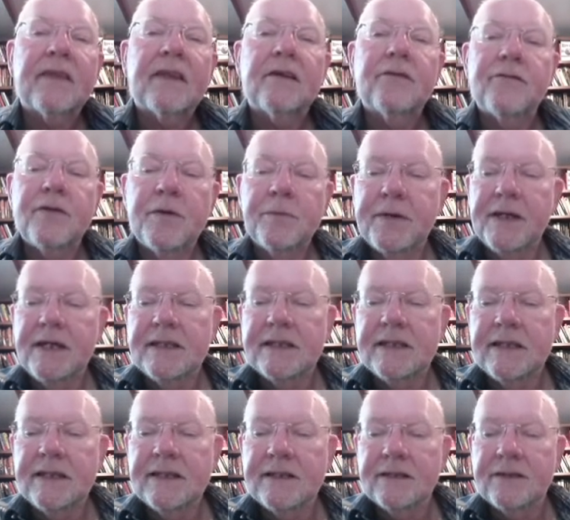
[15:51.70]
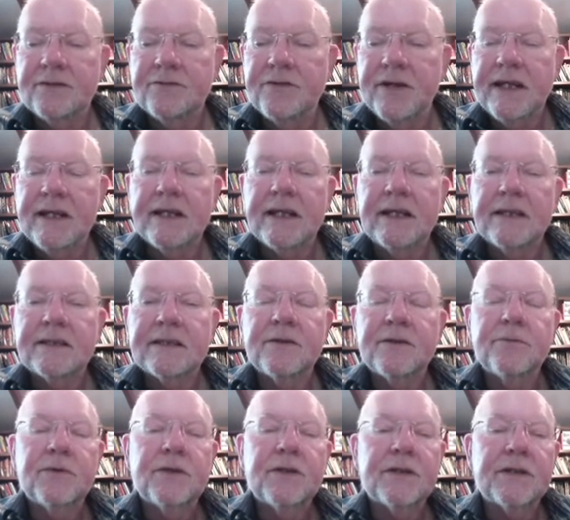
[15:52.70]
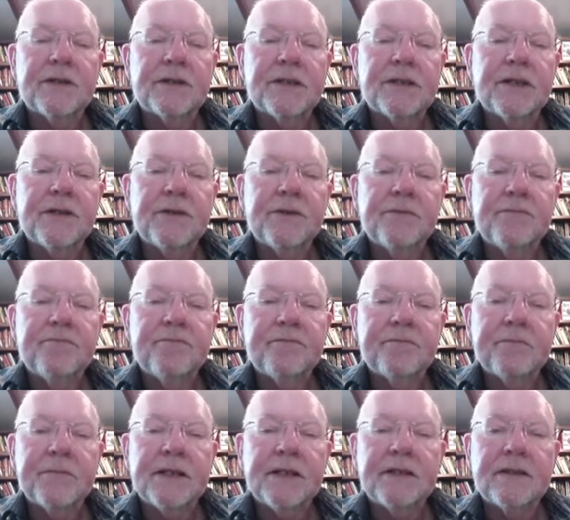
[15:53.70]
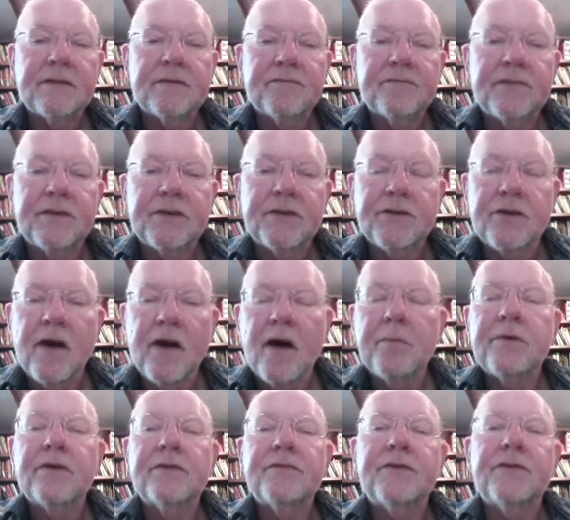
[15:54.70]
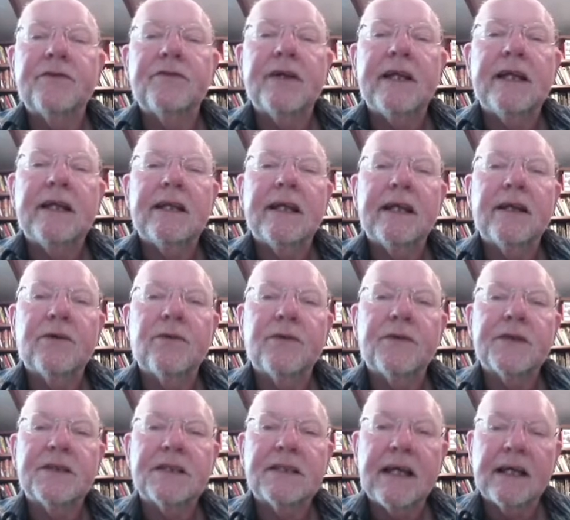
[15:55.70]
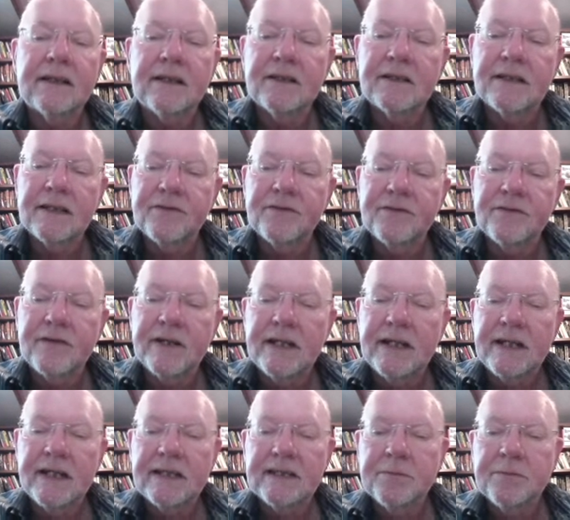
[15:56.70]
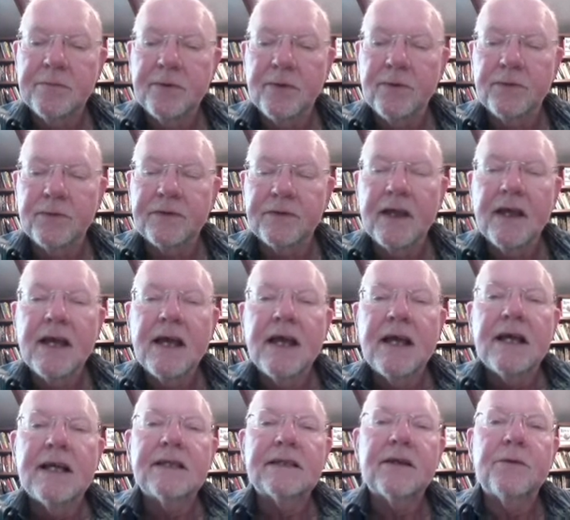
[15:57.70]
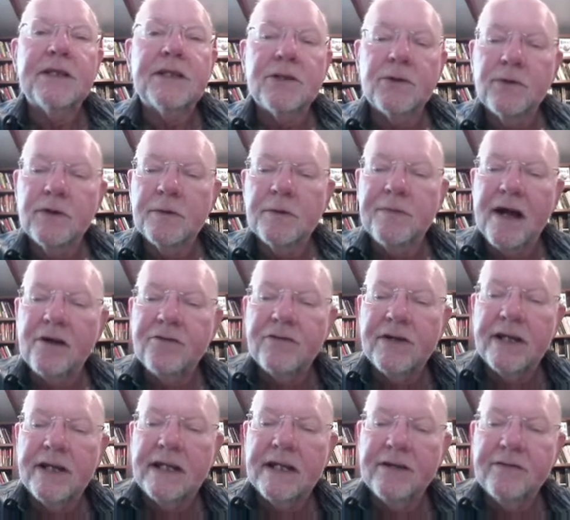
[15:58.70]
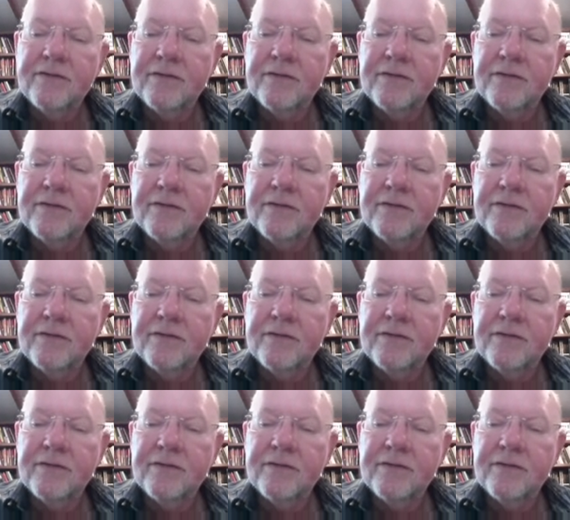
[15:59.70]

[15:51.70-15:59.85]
Repeated readings can work too, but the drama of the reading or the subtlety of the reading is important. So we talk about reading for